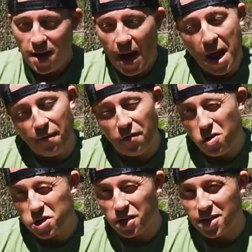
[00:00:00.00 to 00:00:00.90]
And at
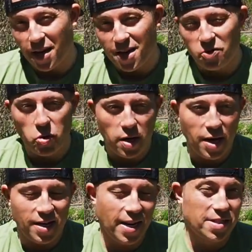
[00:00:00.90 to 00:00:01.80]
first, I'll tell you,
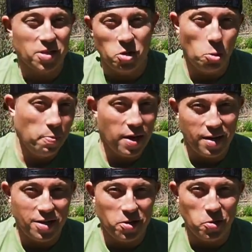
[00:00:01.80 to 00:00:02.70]
it takes a little
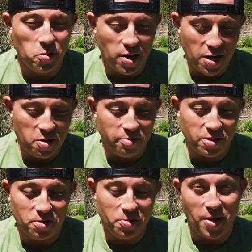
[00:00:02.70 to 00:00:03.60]
bit to get
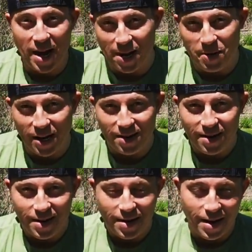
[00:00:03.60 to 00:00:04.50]
used to aiming.
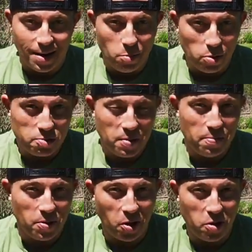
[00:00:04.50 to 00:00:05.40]
Most
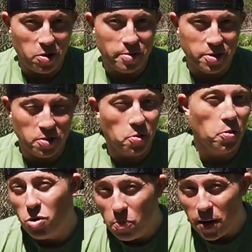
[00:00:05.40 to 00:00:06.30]
people aren't used to
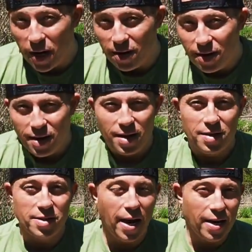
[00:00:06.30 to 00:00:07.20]
pooping,
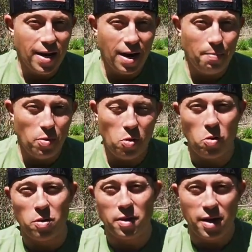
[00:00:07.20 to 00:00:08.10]
standing up,
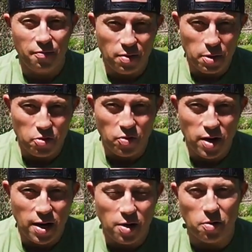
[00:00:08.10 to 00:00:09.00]
or leaning from a
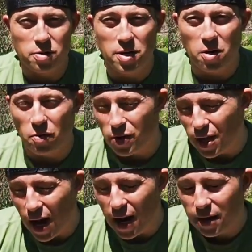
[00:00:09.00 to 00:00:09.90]
tree, or sitting over a
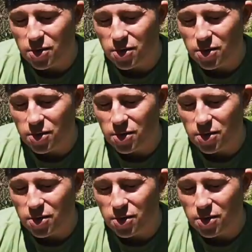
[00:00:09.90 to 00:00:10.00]
log.